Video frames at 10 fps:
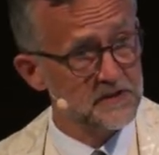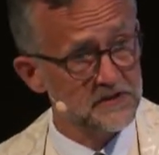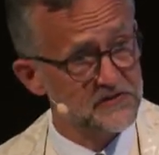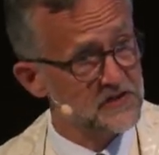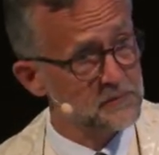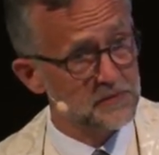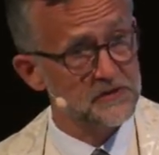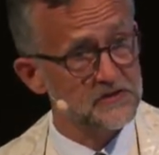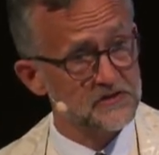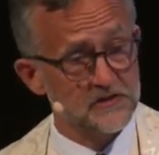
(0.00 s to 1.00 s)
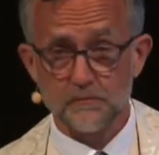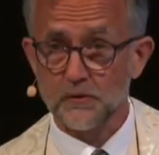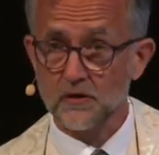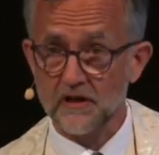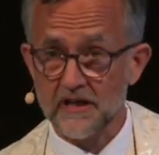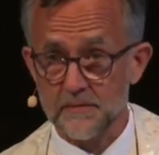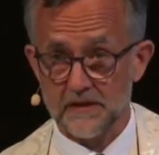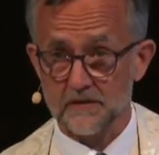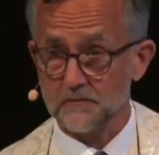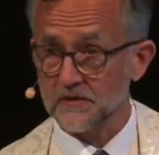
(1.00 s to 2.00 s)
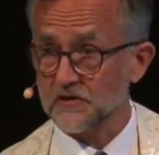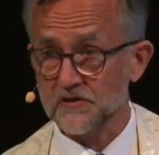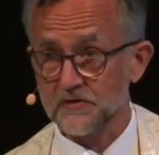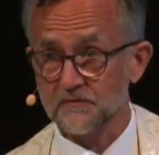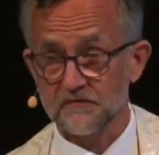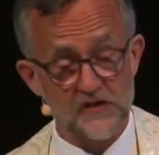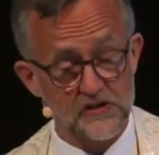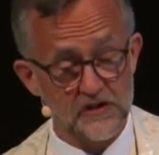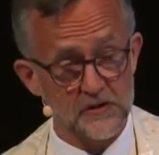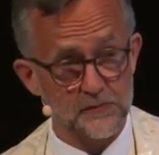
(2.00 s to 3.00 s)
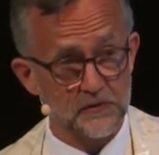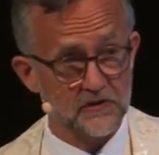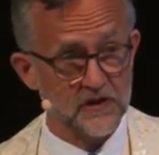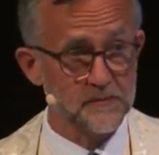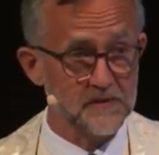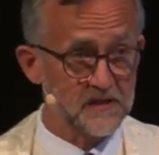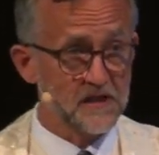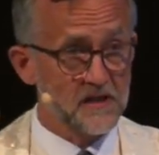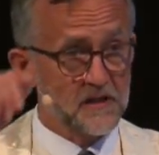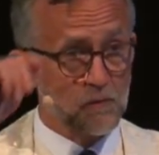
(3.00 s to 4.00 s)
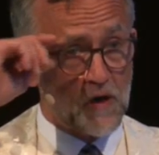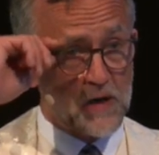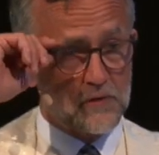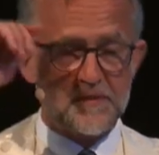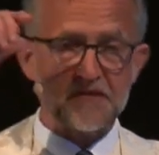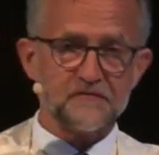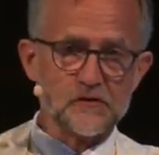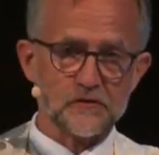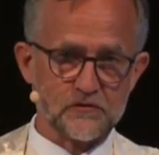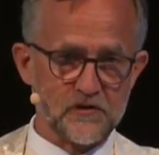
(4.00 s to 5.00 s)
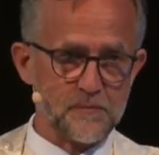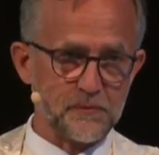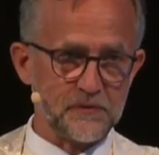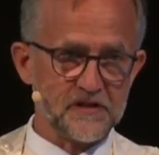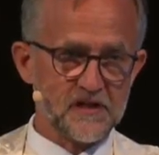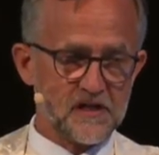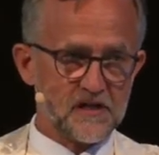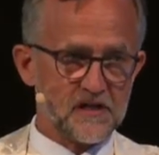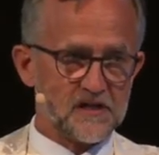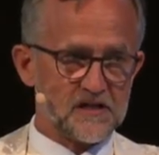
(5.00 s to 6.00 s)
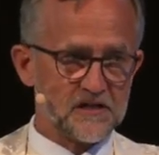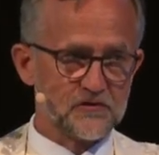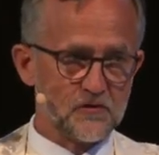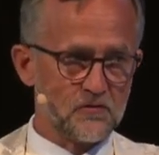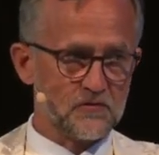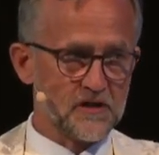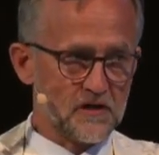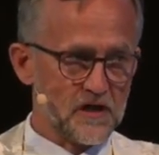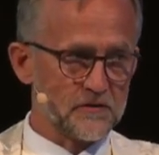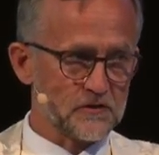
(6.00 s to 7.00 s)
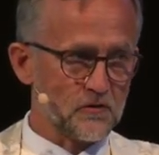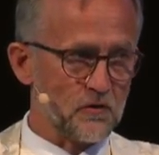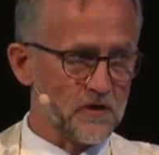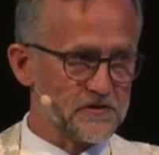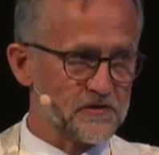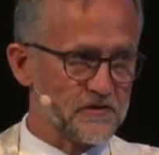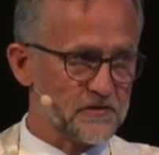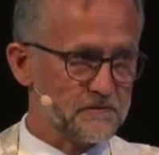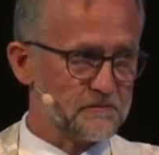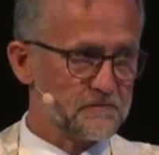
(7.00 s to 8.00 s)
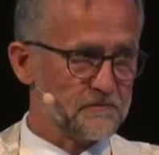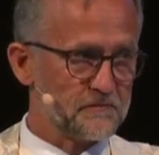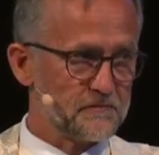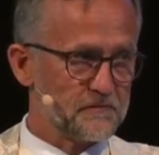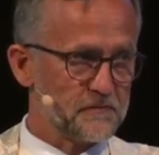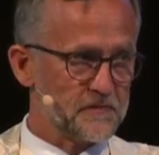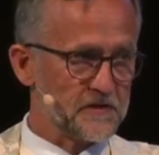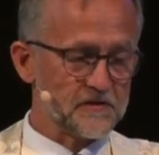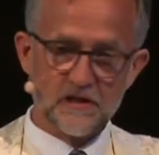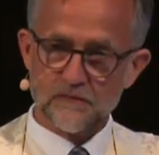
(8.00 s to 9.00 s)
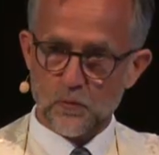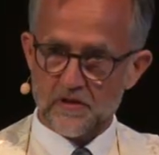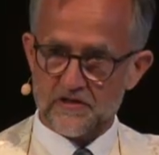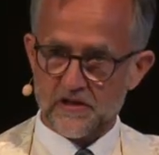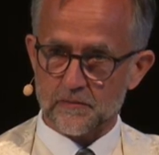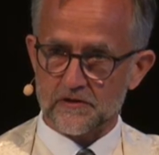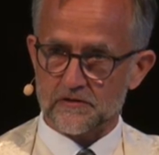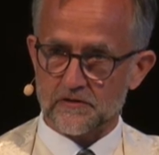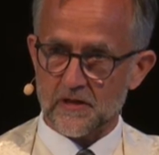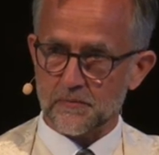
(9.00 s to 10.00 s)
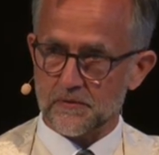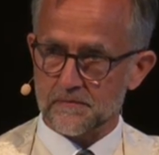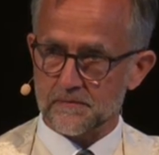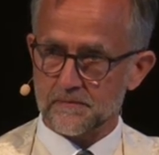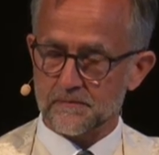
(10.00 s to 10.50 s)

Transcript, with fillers: little symbol is proclaiming, what this vision is proclaiming, that while we may feel trampled, it's only our outer courts that the evil one is able to trample.